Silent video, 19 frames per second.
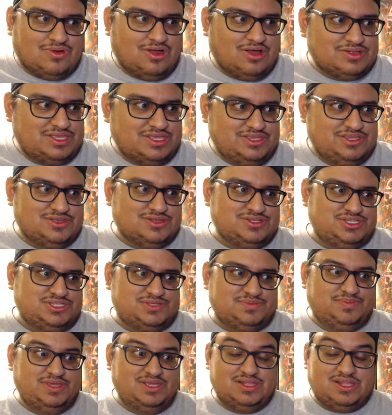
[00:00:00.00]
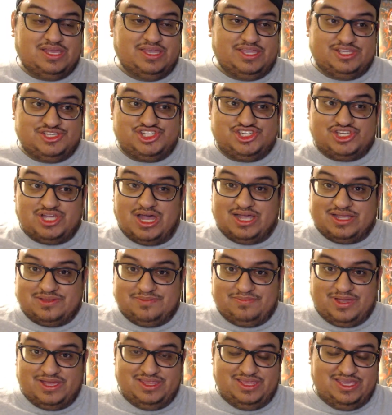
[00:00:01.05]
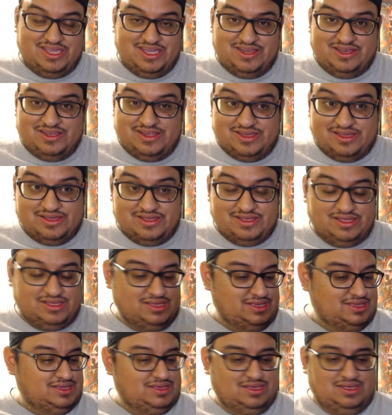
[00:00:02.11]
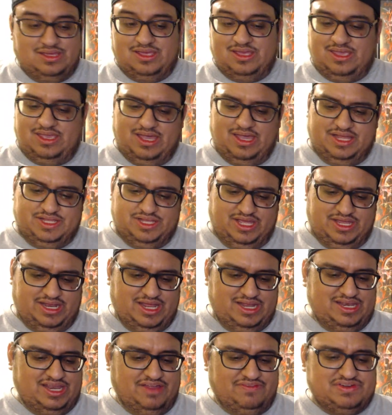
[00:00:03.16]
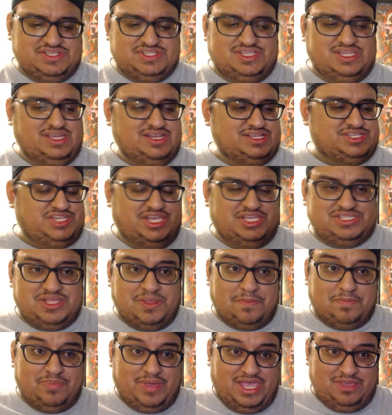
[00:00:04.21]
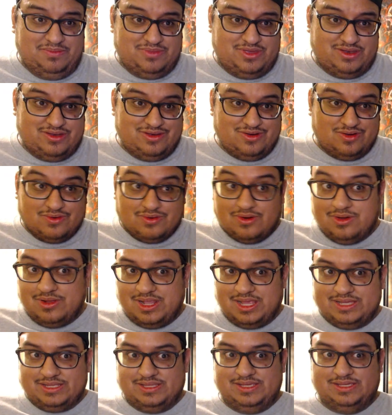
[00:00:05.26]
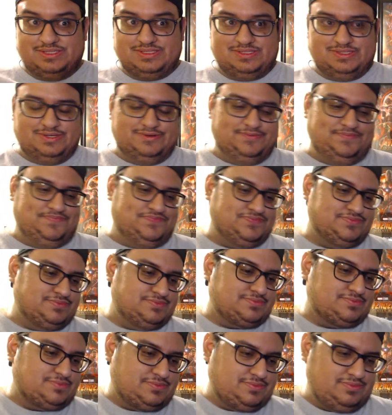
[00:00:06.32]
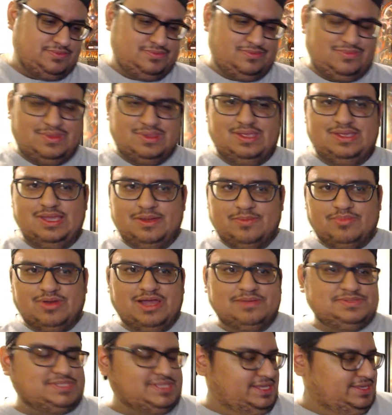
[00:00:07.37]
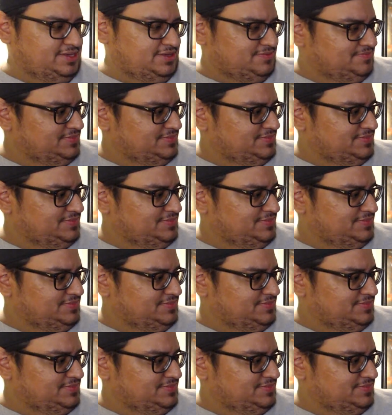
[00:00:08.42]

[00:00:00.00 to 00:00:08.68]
and you'll just be like shocked by the end. Yeah, and I've never seen Jason Bateman in a role like this, so props to him.